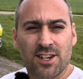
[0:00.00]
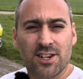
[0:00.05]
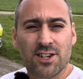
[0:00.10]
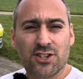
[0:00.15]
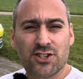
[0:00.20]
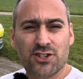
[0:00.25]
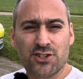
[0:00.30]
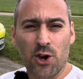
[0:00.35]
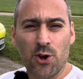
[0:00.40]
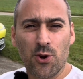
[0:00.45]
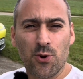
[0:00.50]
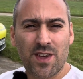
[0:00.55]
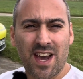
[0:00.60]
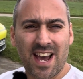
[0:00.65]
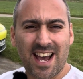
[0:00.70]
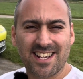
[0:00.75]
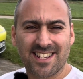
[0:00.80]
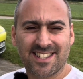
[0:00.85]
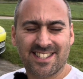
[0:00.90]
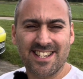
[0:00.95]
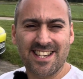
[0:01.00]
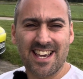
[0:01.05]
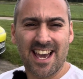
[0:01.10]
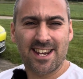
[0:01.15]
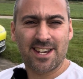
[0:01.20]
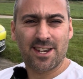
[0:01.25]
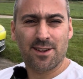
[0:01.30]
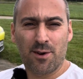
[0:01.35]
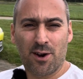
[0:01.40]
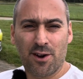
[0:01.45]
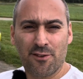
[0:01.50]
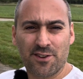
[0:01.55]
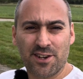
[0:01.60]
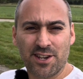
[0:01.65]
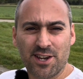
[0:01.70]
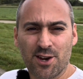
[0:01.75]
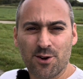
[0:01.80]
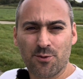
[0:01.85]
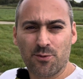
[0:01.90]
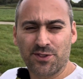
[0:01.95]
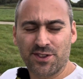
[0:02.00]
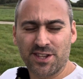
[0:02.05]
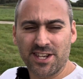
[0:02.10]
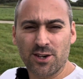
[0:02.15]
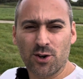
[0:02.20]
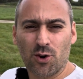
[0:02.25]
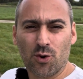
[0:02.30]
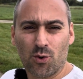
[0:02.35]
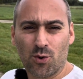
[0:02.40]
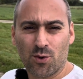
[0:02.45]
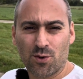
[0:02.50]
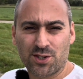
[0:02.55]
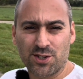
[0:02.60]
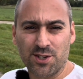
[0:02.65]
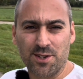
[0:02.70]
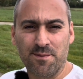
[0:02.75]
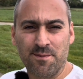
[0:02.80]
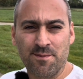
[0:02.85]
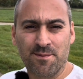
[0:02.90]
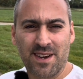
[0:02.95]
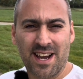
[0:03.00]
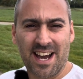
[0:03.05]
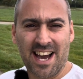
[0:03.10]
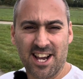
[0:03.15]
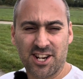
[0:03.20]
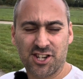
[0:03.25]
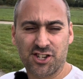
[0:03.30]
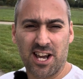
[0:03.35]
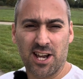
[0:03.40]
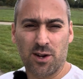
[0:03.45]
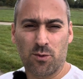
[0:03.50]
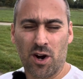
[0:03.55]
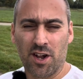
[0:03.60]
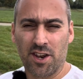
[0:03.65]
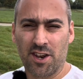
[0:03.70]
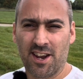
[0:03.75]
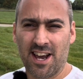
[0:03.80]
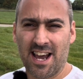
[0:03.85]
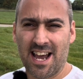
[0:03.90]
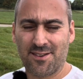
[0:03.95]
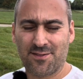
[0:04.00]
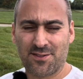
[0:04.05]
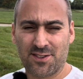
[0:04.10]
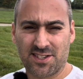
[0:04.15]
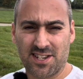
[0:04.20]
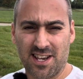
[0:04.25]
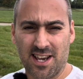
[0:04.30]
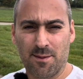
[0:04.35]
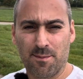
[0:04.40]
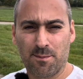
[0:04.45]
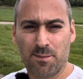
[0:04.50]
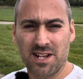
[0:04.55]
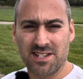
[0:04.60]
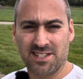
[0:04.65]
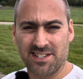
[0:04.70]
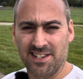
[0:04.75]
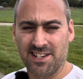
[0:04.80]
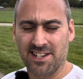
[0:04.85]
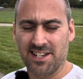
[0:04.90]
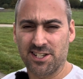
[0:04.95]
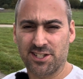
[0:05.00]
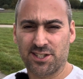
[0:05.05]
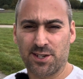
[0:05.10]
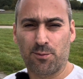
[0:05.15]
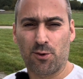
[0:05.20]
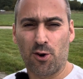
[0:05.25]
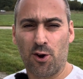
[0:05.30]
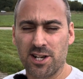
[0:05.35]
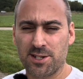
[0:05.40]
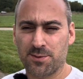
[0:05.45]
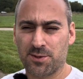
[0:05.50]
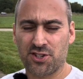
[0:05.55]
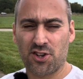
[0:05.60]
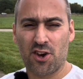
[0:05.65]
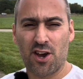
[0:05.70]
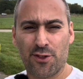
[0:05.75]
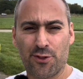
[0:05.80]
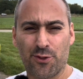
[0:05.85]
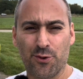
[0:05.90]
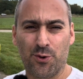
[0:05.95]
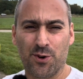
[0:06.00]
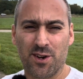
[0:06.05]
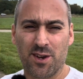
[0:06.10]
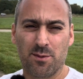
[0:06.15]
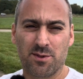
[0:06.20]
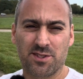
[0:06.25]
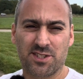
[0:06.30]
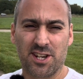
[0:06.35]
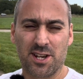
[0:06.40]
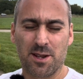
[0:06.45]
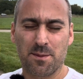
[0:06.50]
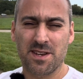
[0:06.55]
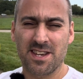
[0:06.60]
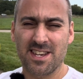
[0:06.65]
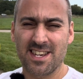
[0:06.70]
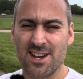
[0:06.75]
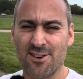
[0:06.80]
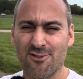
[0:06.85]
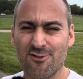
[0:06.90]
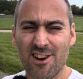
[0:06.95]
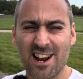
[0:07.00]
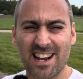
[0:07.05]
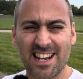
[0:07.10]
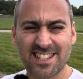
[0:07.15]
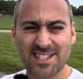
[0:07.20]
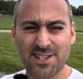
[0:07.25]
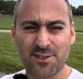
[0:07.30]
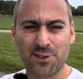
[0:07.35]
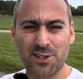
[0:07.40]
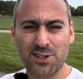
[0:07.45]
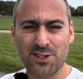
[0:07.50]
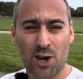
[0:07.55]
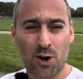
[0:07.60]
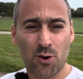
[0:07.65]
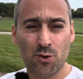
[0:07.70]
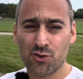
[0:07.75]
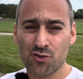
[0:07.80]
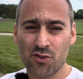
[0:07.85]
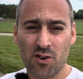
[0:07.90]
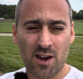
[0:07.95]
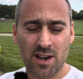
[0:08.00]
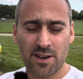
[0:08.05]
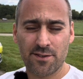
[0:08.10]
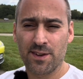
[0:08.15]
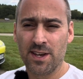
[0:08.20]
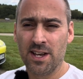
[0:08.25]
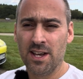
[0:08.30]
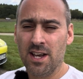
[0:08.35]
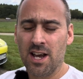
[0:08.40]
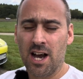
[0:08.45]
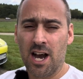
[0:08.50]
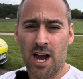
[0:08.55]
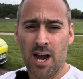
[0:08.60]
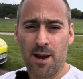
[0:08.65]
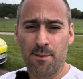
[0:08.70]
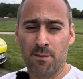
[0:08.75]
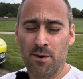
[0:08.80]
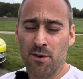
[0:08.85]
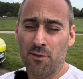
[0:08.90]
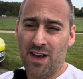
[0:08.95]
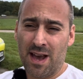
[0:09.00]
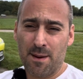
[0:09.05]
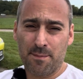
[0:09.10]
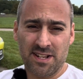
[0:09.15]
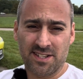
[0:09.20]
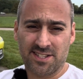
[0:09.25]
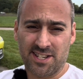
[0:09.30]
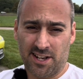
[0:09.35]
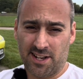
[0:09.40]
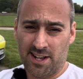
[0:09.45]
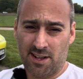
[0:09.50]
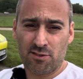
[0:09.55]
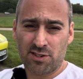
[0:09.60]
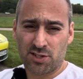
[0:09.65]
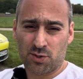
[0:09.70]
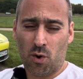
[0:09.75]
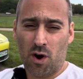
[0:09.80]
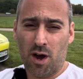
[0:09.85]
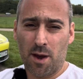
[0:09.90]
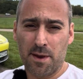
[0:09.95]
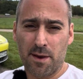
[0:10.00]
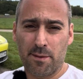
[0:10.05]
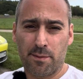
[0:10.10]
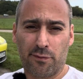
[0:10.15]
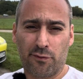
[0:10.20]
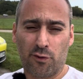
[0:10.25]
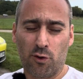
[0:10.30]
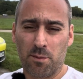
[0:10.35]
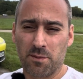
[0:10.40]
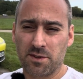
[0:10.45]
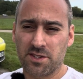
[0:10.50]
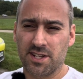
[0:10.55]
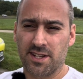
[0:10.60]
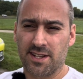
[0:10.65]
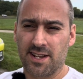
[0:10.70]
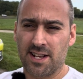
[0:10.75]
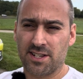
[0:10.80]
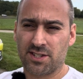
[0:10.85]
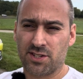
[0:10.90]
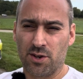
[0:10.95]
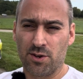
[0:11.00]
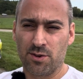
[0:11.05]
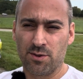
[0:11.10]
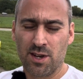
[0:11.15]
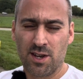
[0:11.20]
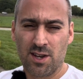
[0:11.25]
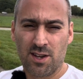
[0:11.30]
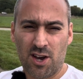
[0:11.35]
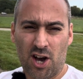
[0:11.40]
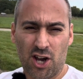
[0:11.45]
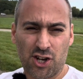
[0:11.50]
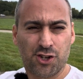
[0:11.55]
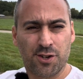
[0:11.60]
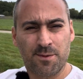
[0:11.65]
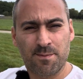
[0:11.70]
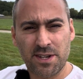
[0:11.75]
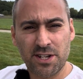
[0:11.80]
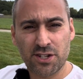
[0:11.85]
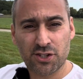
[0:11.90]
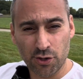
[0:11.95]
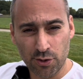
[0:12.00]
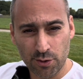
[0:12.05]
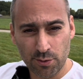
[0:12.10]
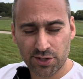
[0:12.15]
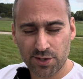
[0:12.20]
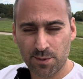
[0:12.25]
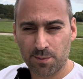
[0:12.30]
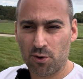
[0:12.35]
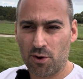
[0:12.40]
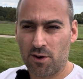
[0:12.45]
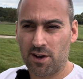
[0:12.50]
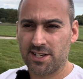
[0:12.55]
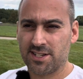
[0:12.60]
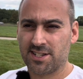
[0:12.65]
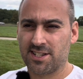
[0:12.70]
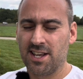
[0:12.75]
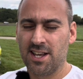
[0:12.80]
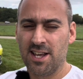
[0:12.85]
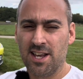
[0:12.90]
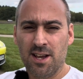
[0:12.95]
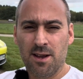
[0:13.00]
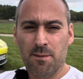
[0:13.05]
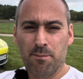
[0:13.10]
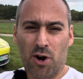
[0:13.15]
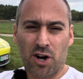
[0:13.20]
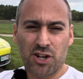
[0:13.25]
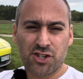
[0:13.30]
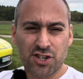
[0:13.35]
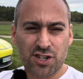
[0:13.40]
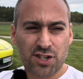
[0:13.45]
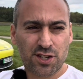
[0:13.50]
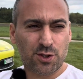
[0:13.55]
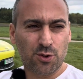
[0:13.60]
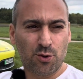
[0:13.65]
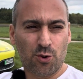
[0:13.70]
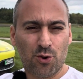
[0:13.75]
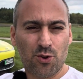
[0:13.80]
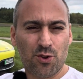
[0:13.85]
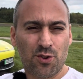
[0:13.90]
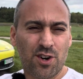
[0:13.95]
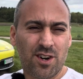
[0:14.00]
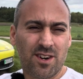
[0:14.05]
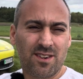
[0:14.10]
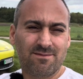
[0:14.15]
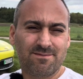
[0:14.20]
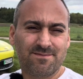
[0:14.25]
So that is the end of my video with the awesome #1, and I have to say I'm pleasantly surprised because I thought it was going to be a relatively dull drive. That being said, there is quite a bit of performance in there, so I shouldn't be too surprised, but I just thought that